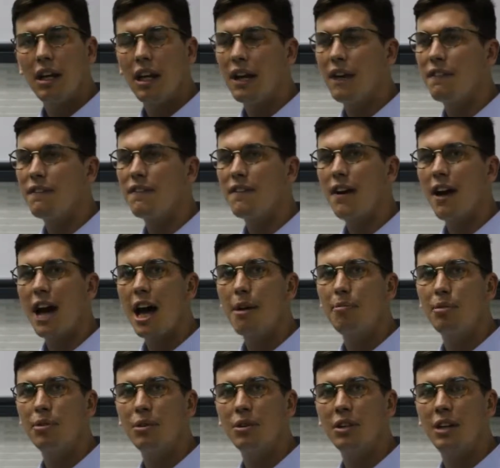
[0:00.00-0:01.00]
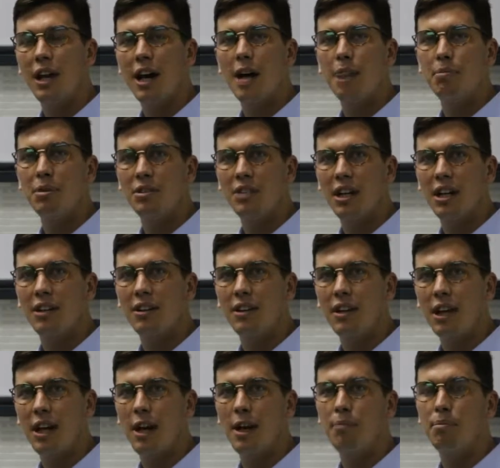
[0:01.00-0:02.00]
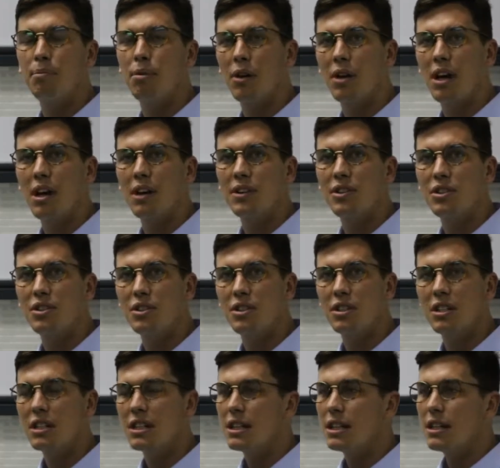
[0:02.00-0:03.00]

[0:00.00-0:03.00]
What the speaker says: If Apple can't protect their products,